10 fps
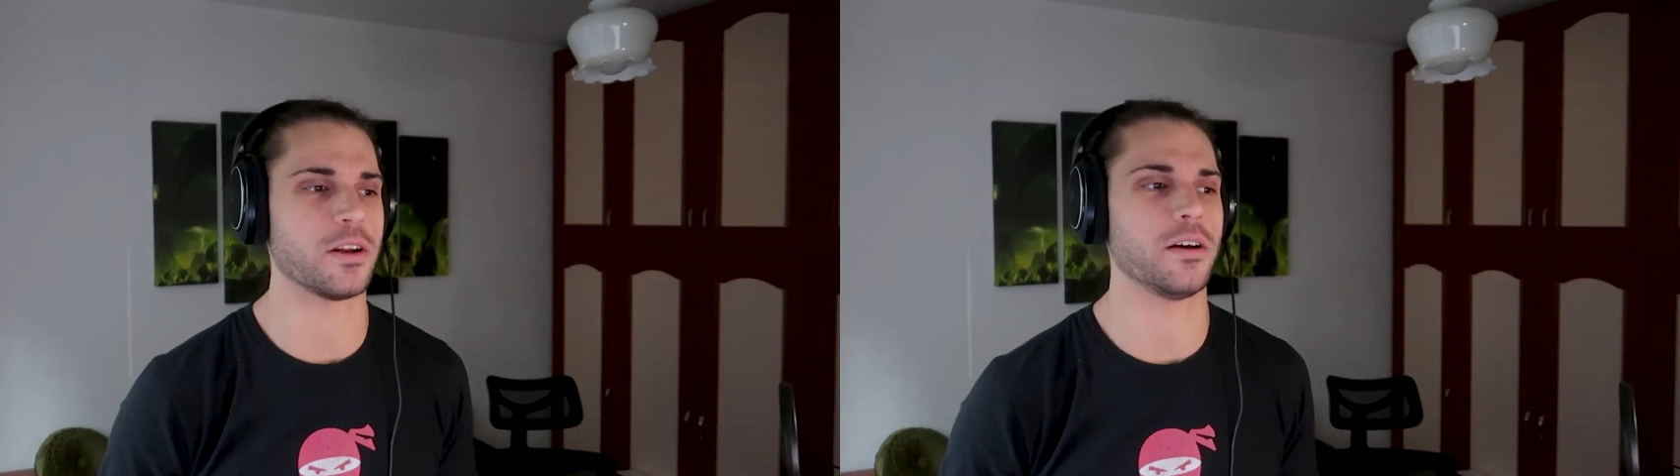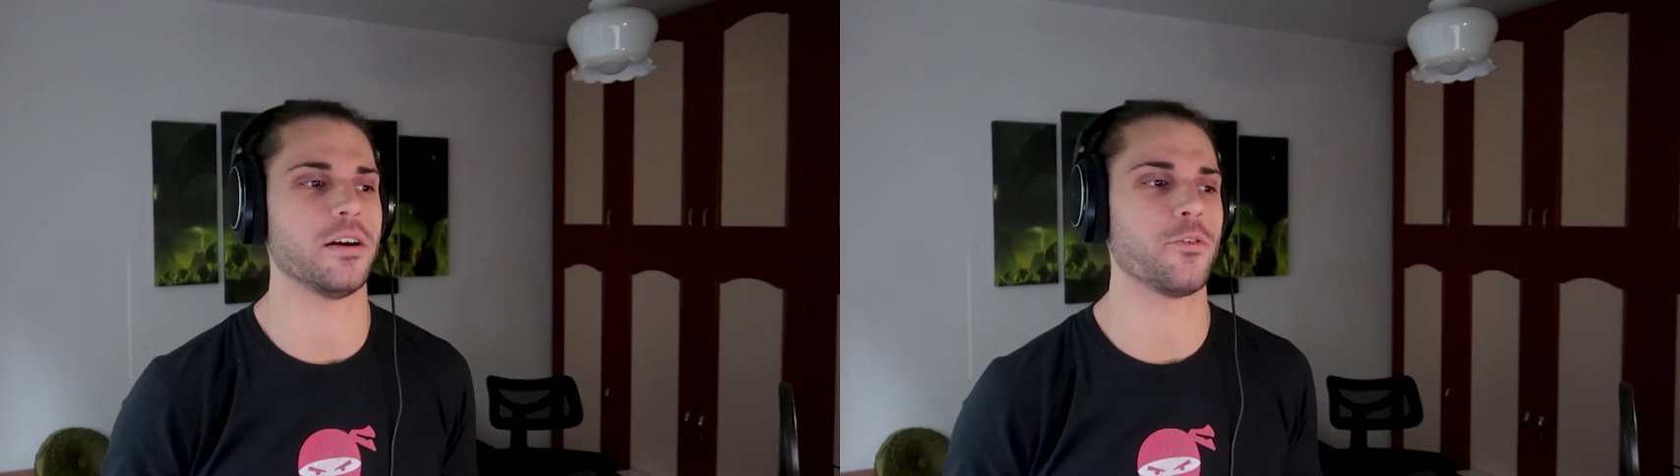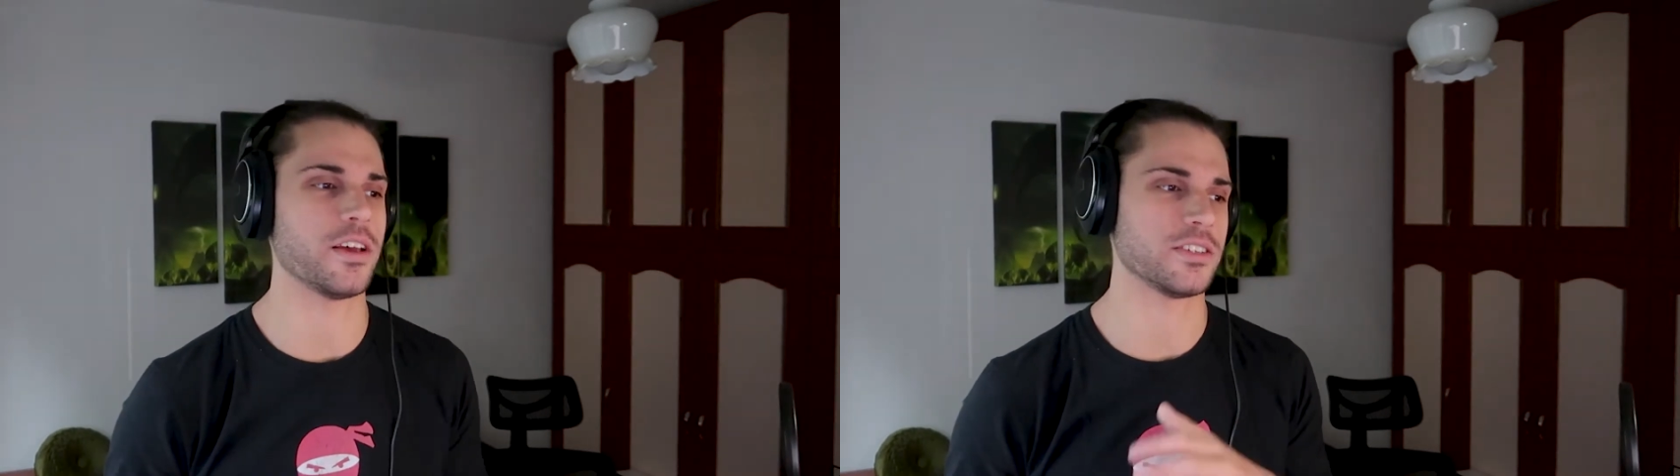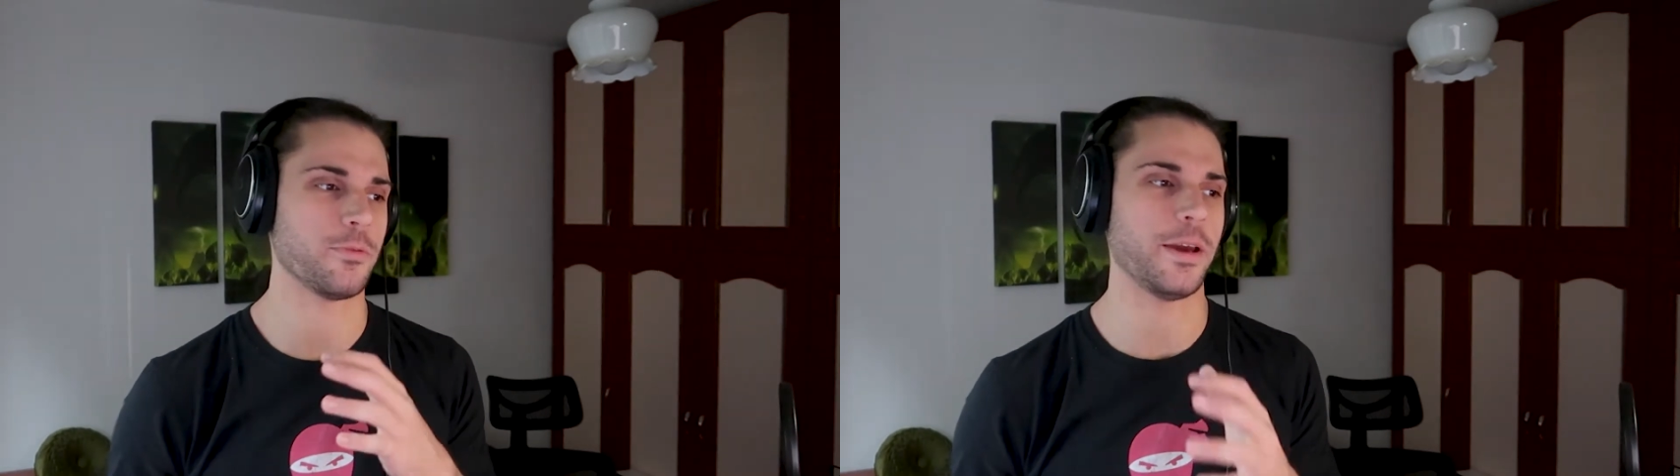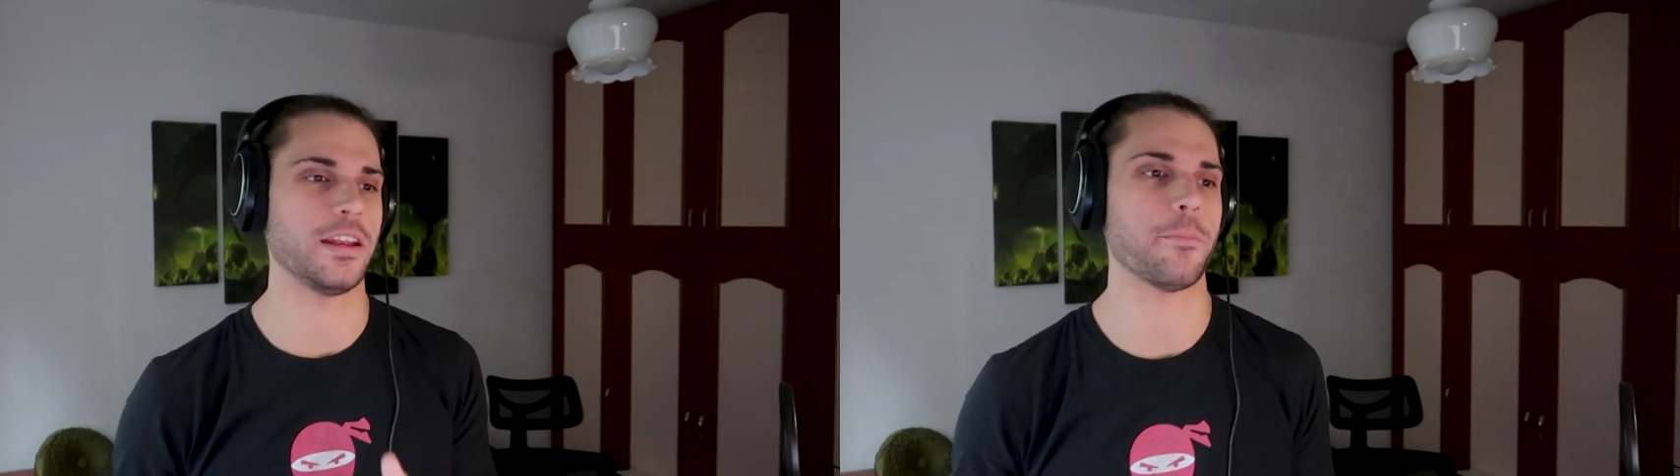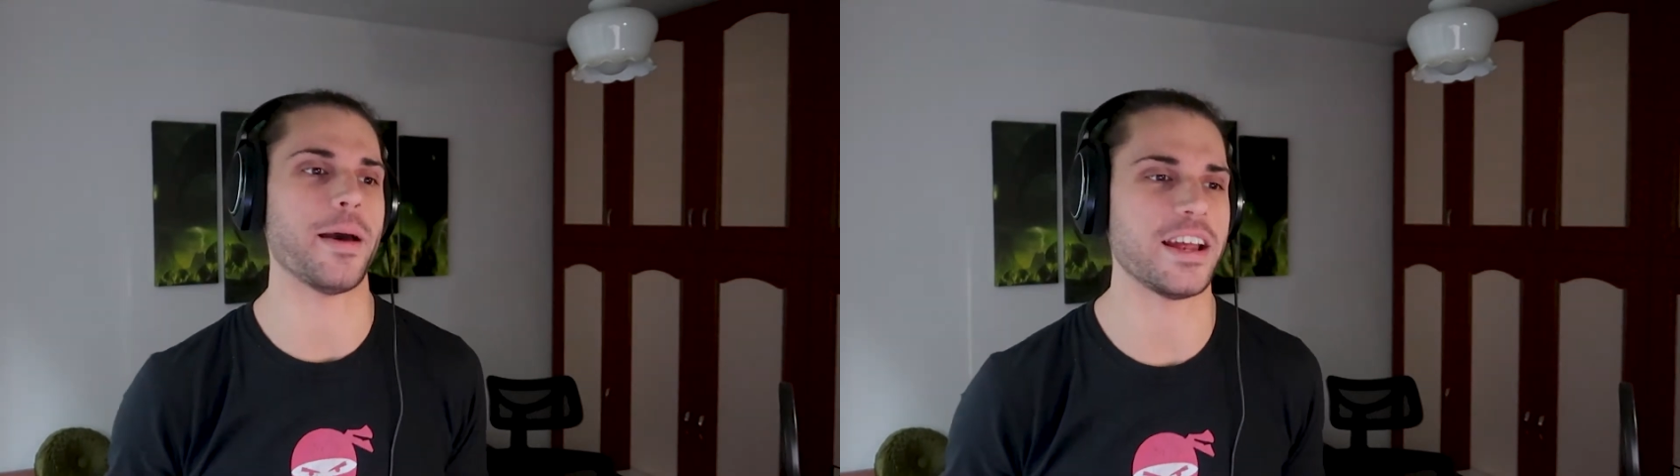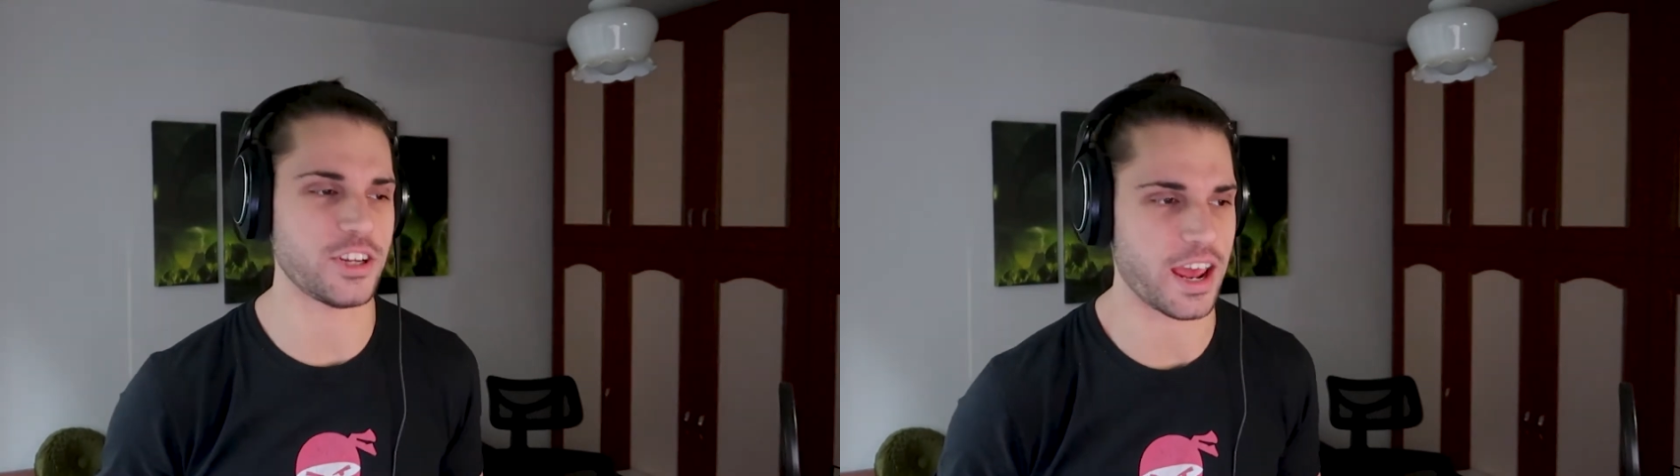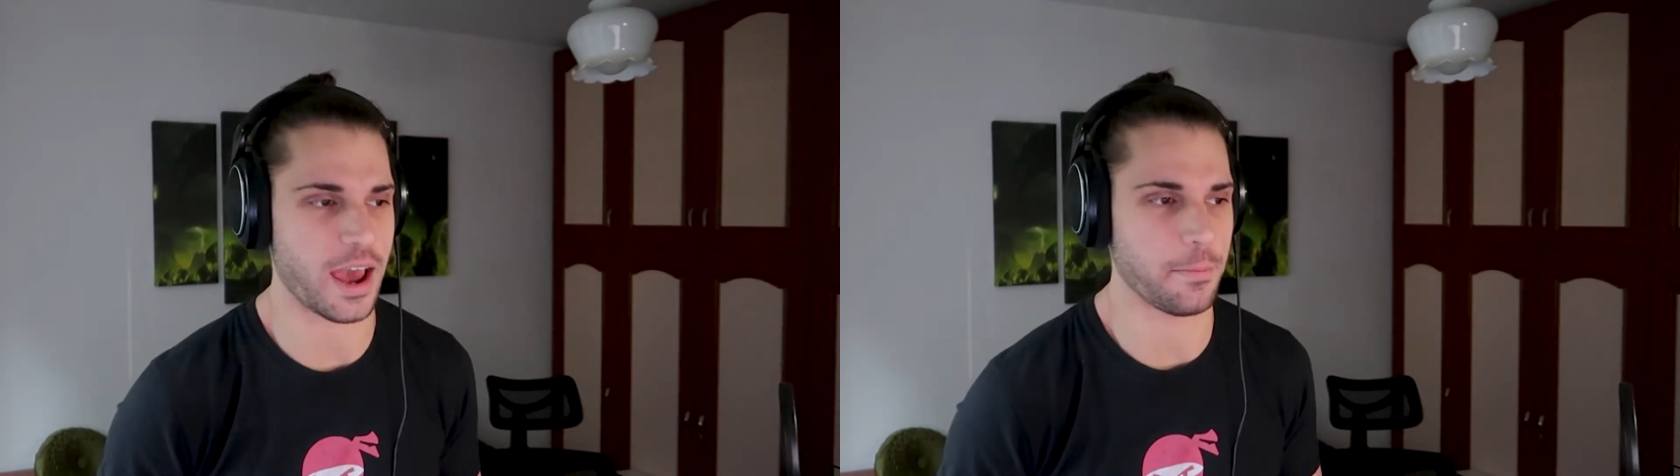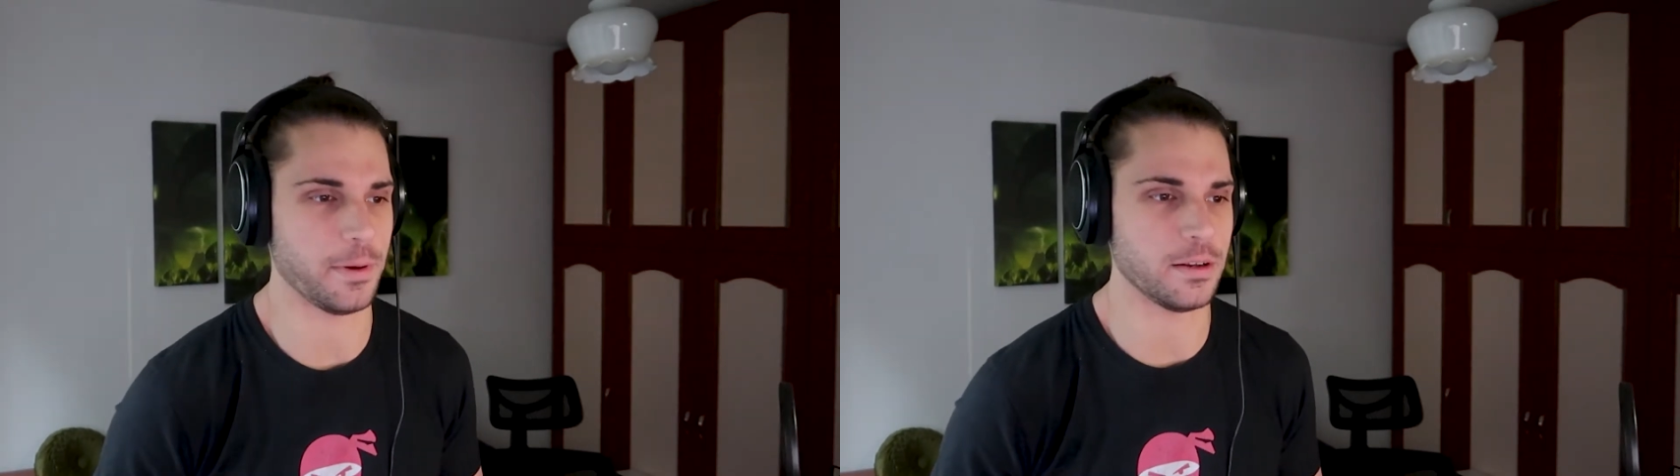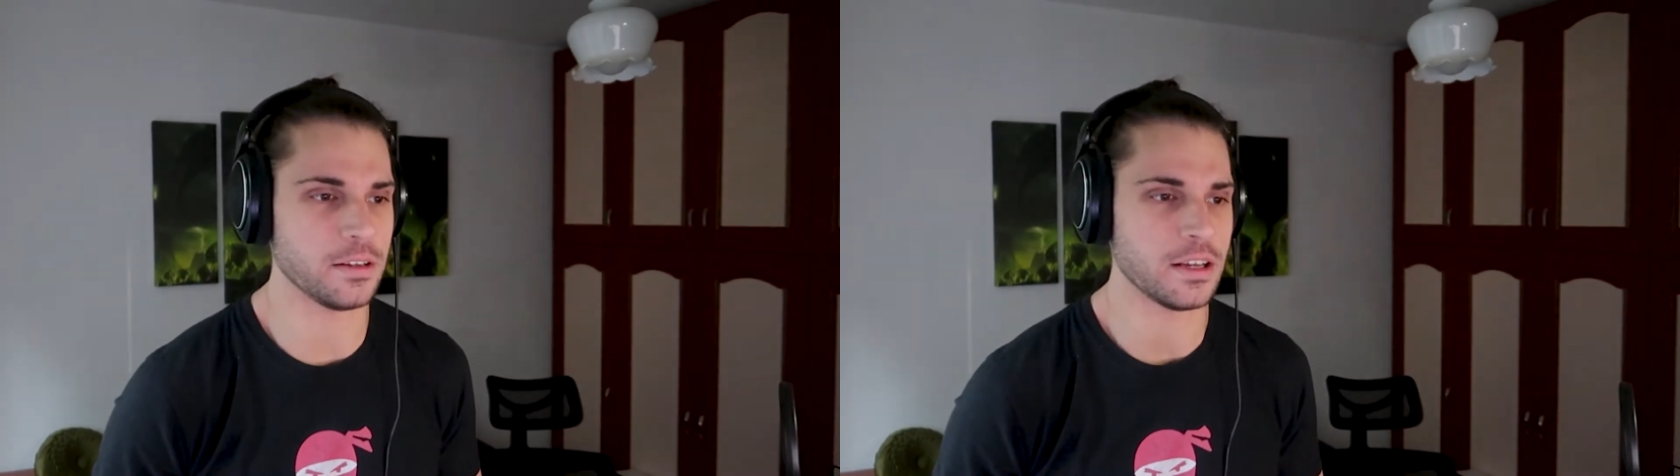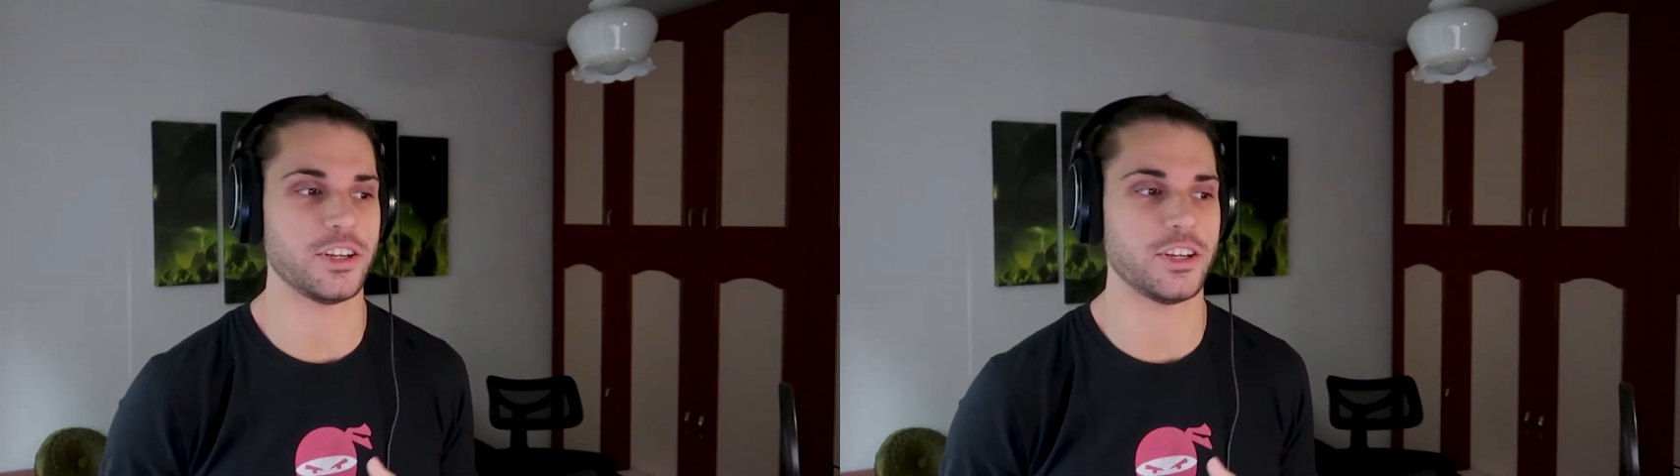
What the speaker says: the WrestleMania match happened,